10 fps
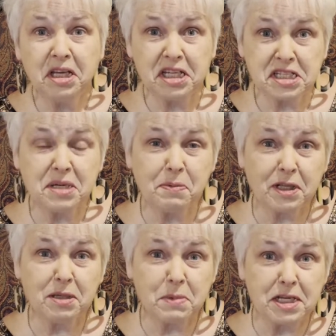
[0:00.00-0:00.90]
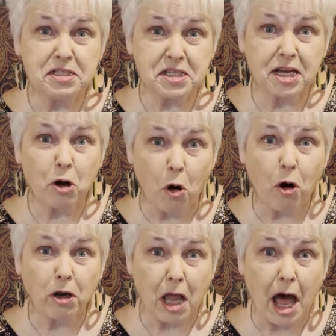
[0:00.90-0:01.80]
it typically means they
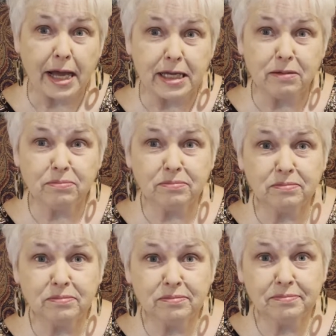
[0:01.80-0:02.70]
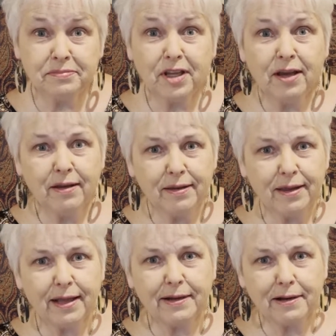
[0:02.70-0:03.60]
are lying.
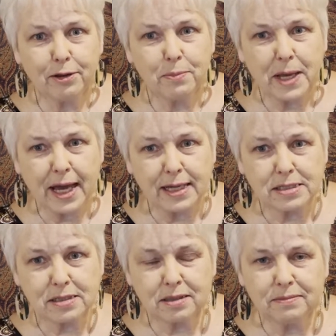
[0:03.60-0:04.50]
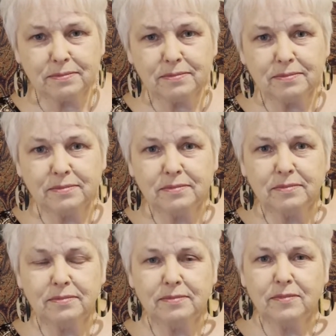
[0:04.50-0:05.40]
Yet another mask.
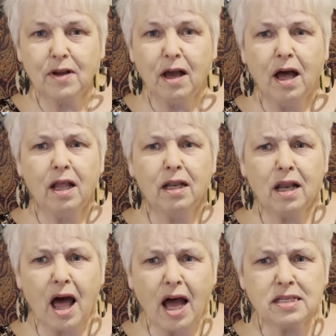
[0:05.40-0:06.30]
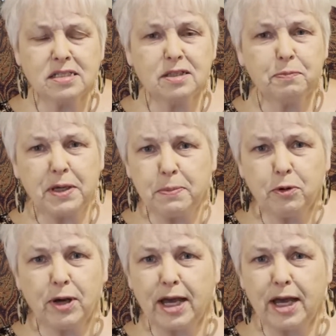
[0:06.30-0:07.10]
Lots of people